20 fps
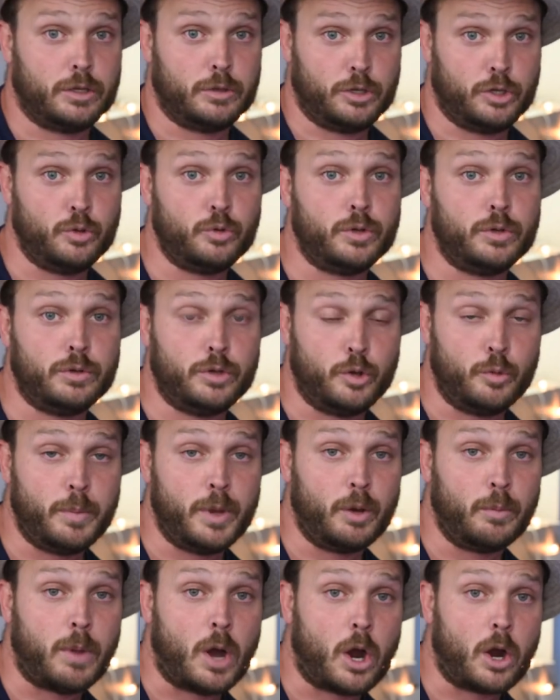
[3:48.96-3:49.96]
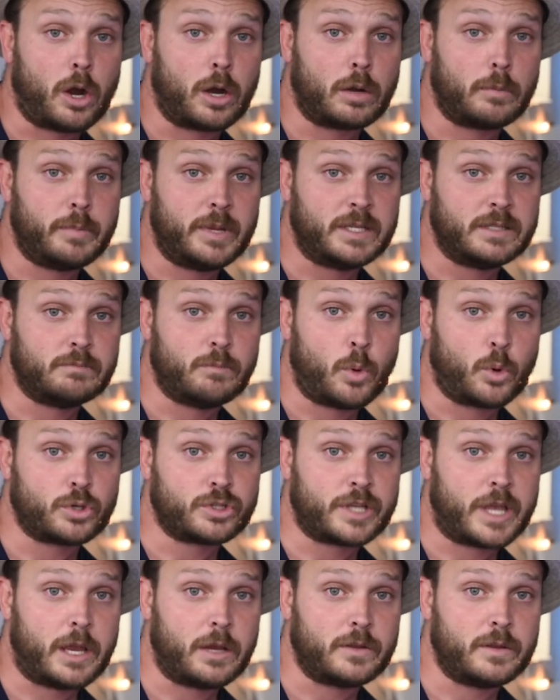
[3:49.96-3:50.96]
you, Bill Maher, been more
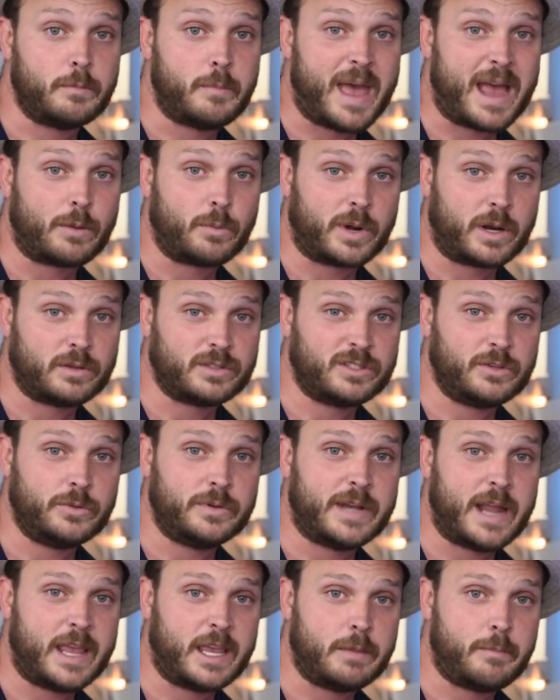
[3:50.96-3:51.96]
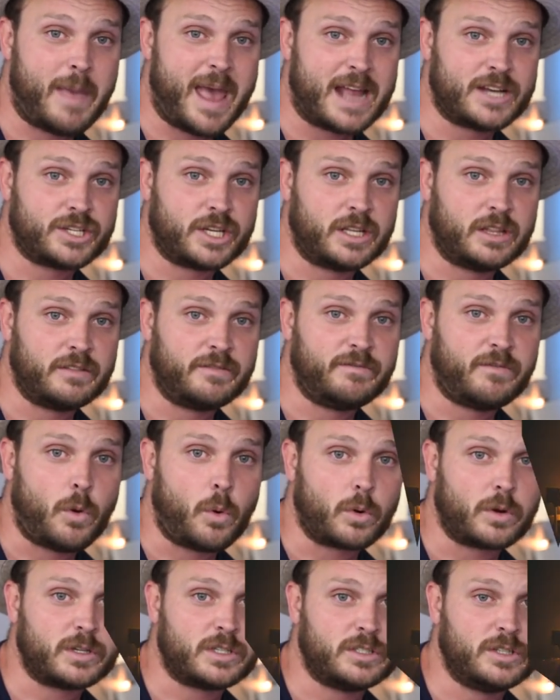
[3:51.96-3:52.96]
scared than back when I was doing naked magic in the
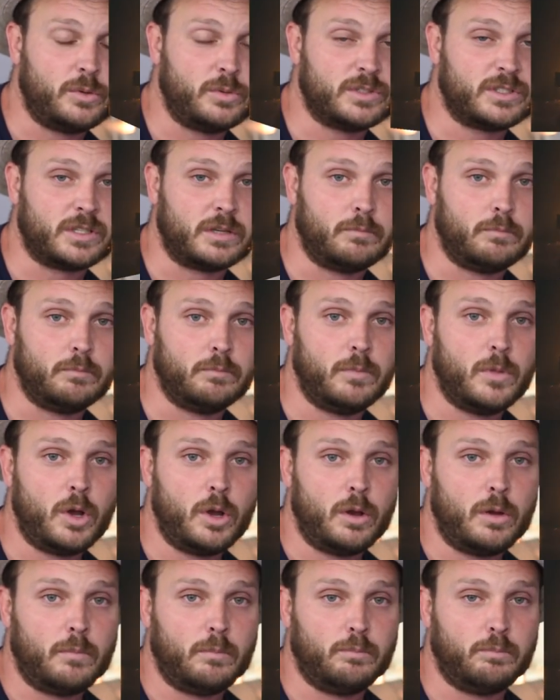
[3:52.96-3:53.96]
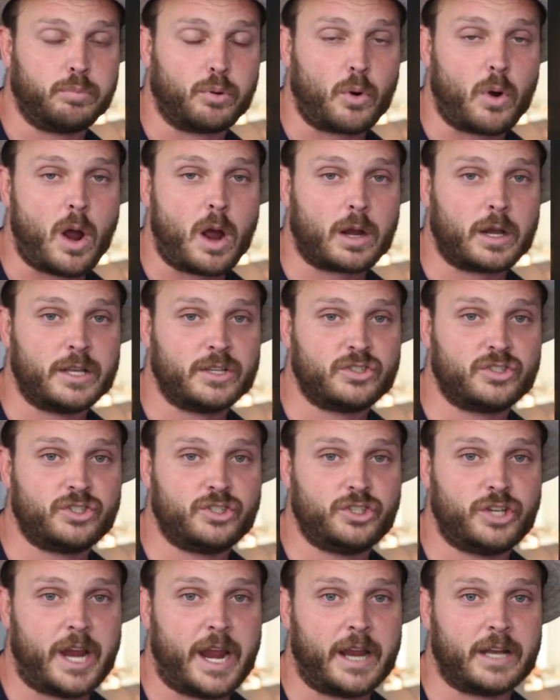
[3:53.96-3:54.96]
forest, doing some
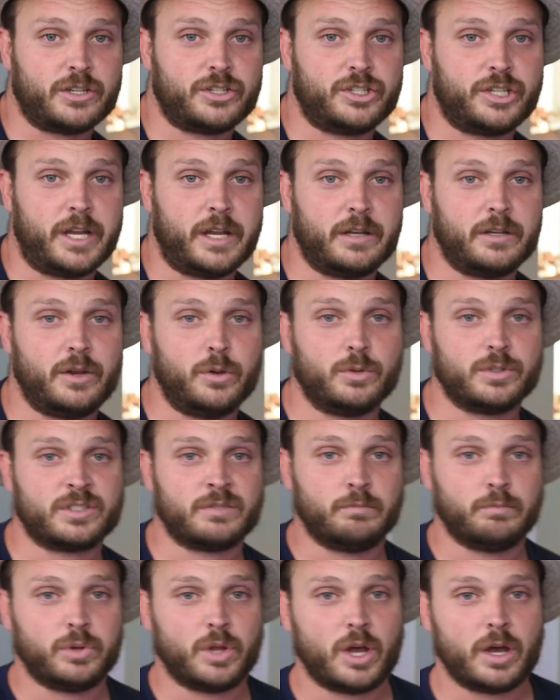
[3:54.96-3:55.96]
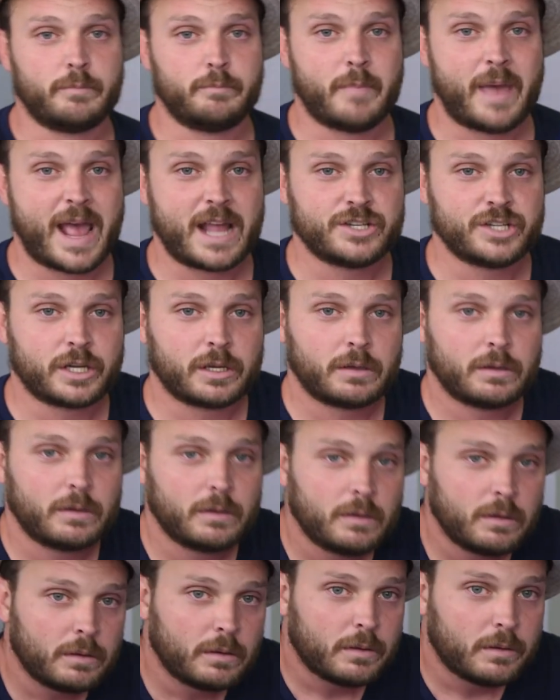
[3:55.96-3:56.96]
Brockus chant shit, doing some blood magic?
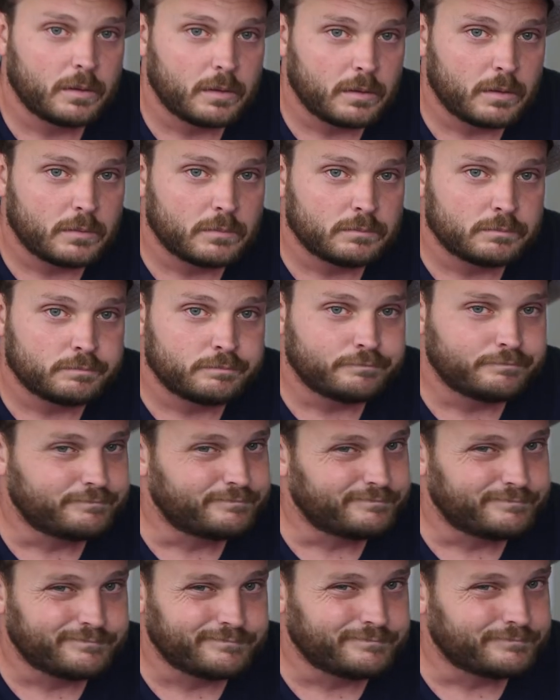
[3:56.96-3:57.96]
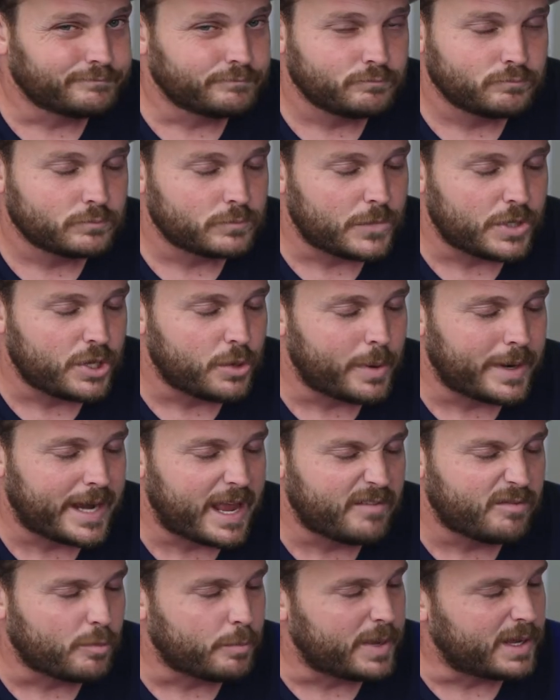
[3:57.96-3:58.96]
You ain't
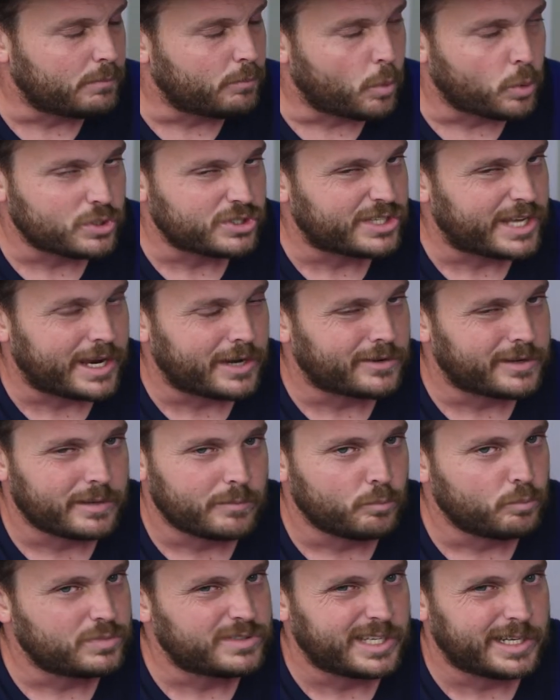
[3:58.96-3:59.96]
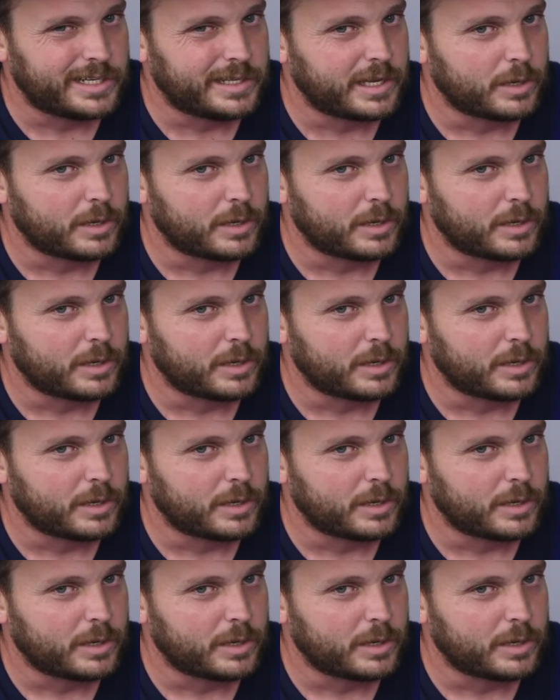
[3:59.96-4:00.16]
ever been more scared than sitting